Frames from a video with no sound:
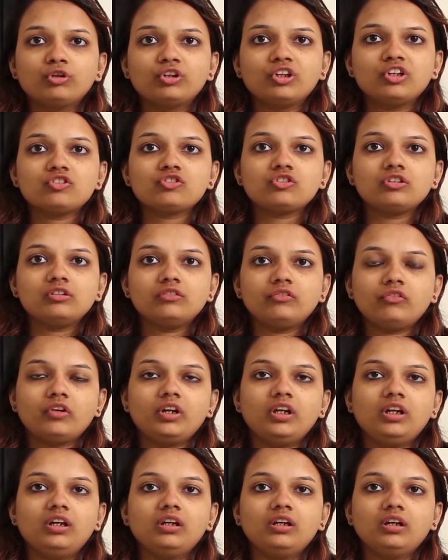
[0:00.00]
vocational
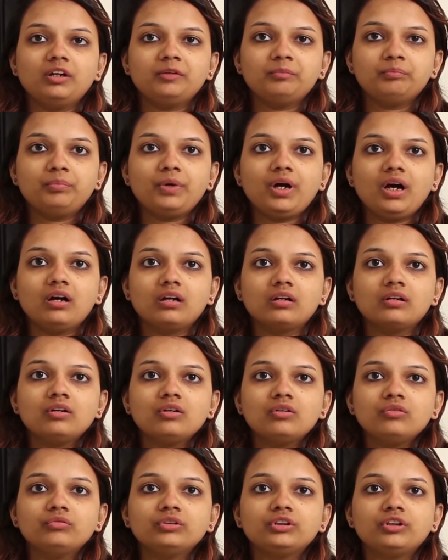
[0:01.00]
training at par
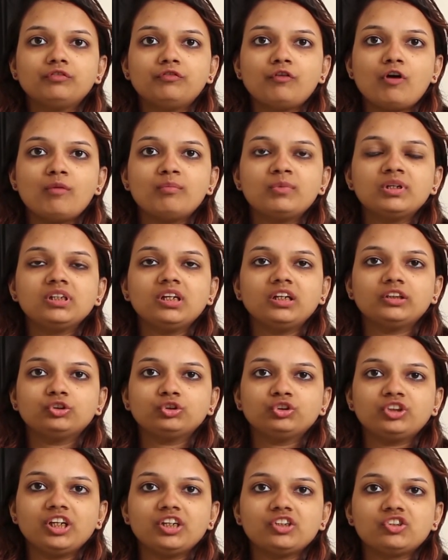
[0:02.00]
with the formal
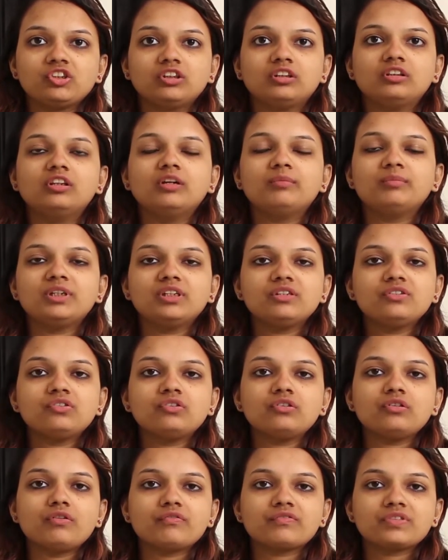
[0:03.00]
education, the
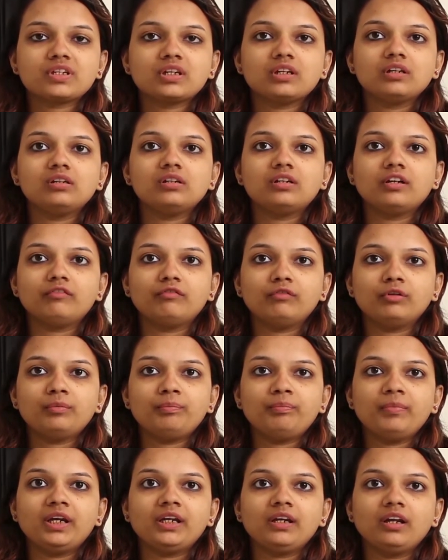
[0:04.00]
Ministry of Skill
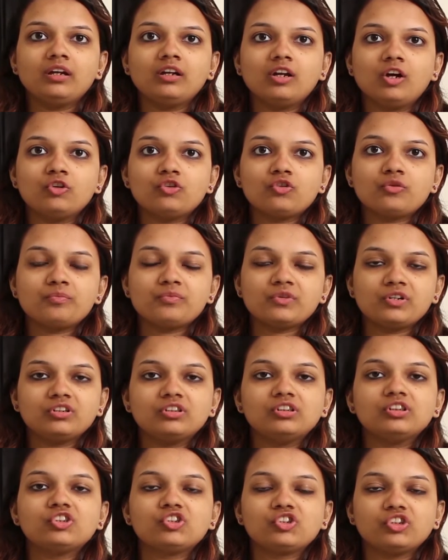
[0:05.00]
Development and
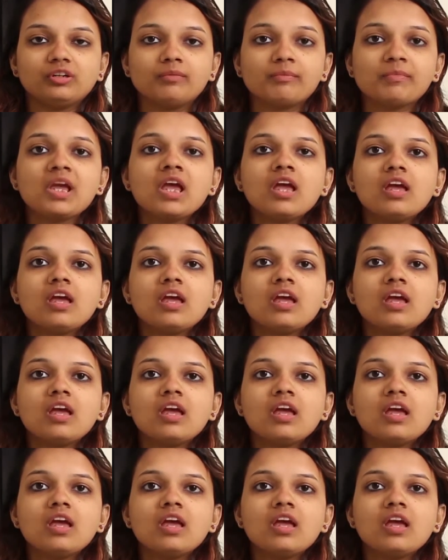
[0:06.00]
Entrepreneurship